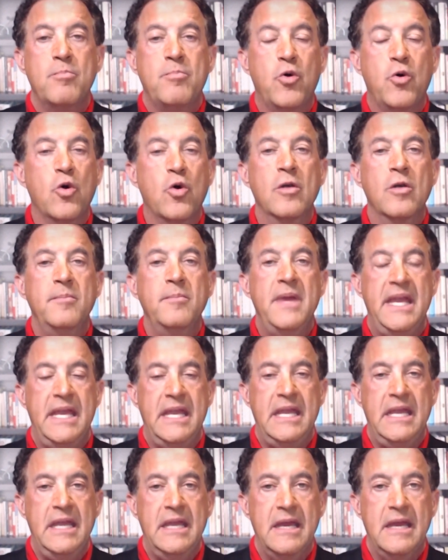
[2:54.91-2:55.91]
Poor
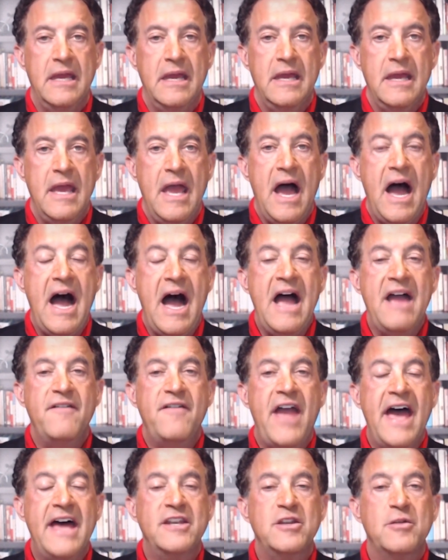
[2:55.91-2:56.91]
me. I've
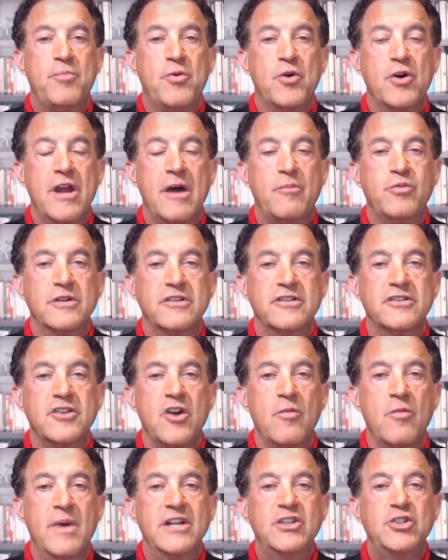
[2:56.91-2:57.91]
had to put up with
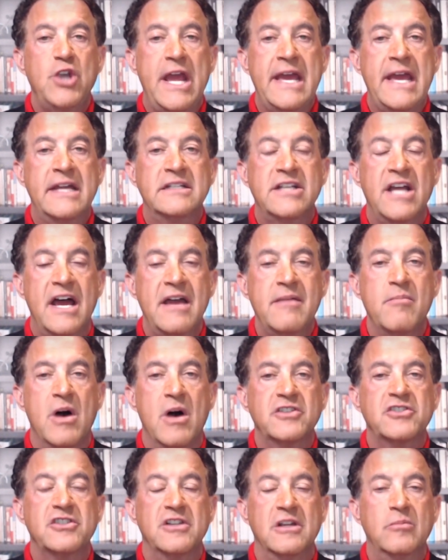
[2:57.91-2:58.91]
so much
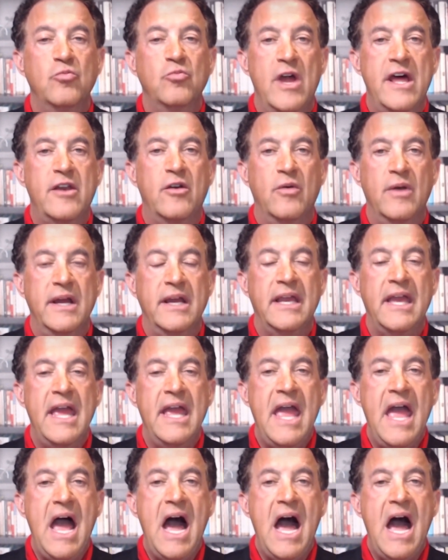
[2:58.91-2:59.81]
anti-Muslim rhetoric.